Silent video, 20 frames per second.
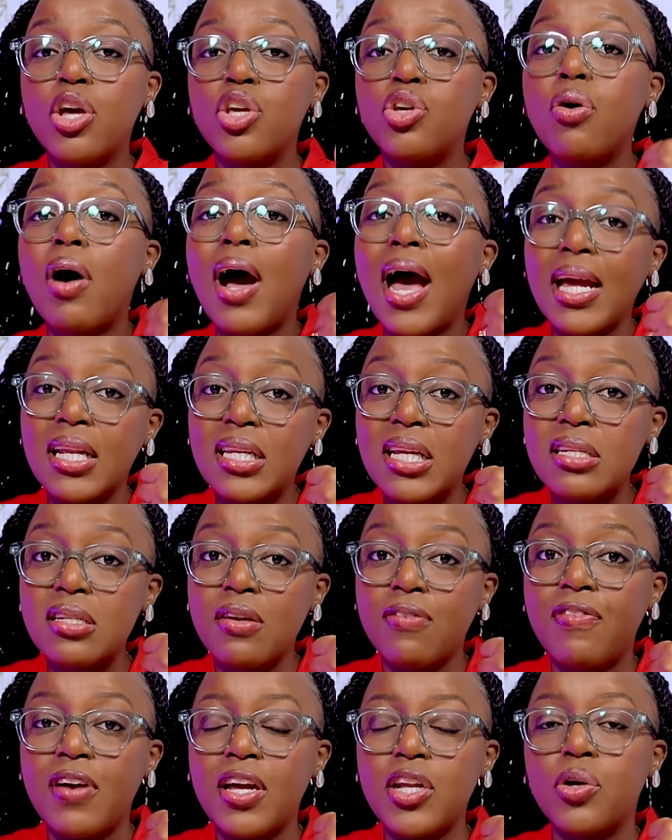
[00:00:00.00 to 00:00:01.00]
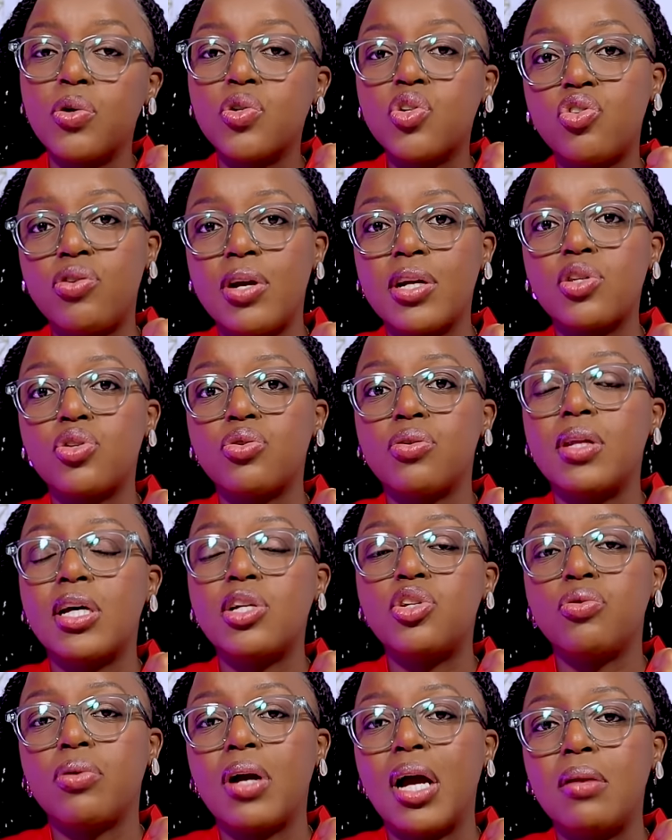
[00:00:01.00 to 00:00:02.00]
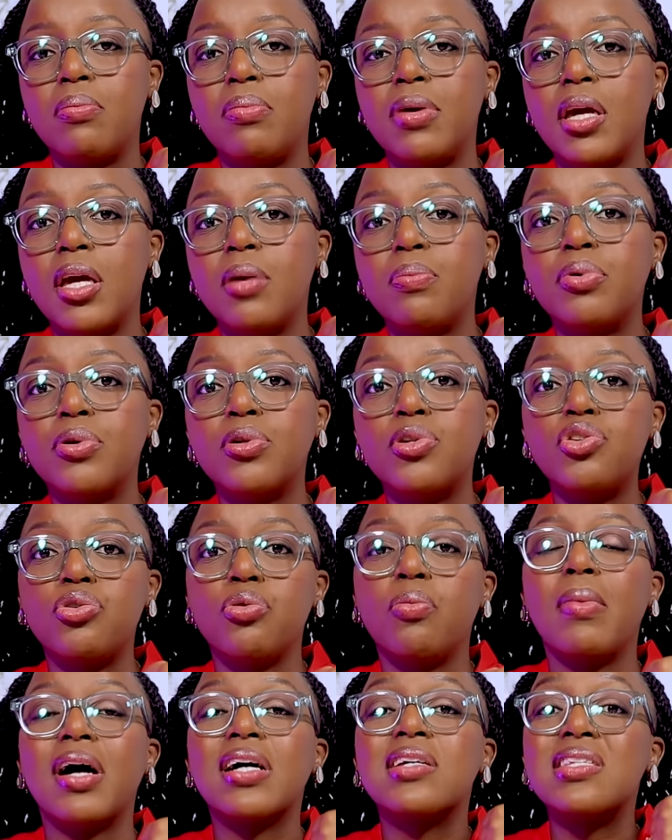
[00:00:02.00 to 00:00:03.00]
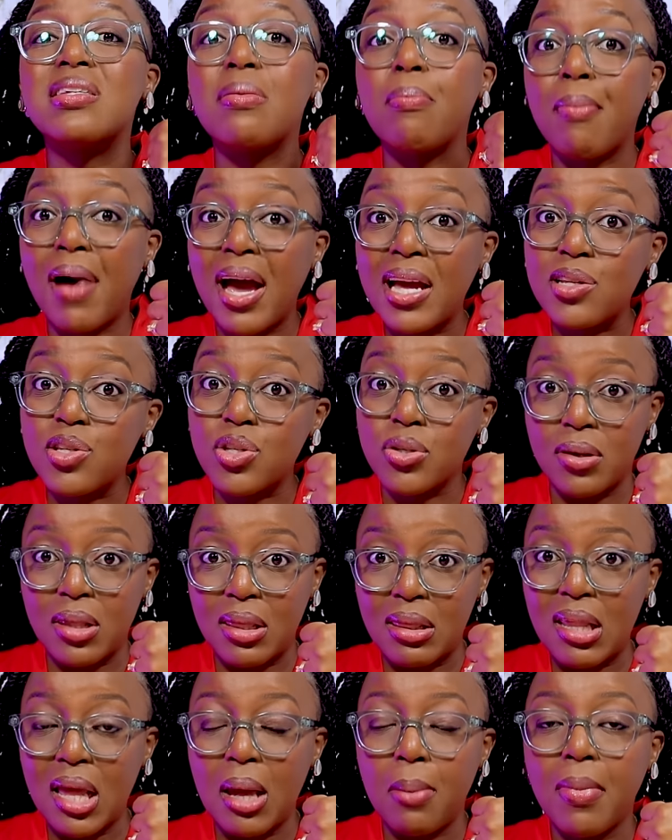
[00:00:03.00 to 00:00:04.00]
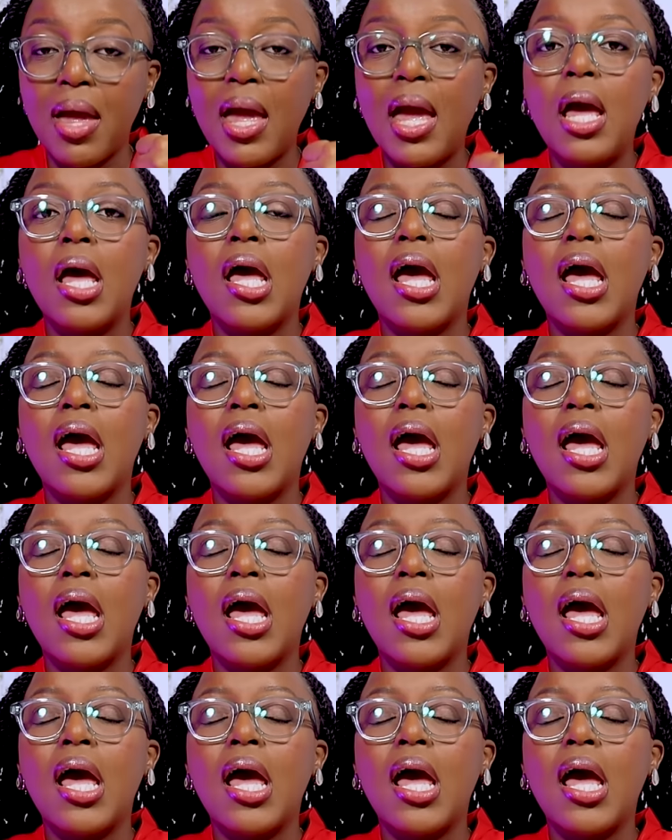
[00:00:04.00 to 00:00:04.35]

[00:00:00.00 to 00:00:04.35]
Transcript: you're identifying your strengths so that you can be able to maximize on them.